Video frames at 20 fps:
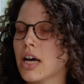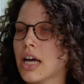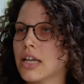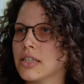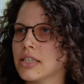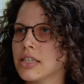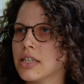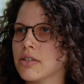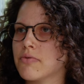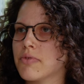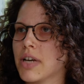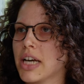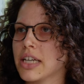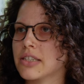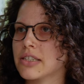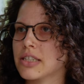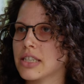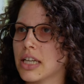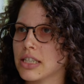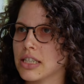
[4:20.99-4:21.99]
and the
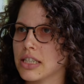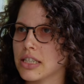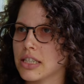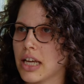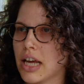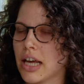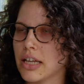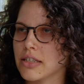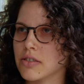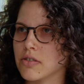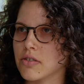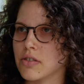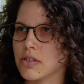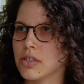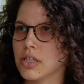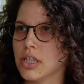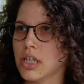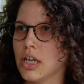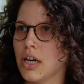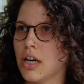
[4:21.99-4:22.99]
effects that it has on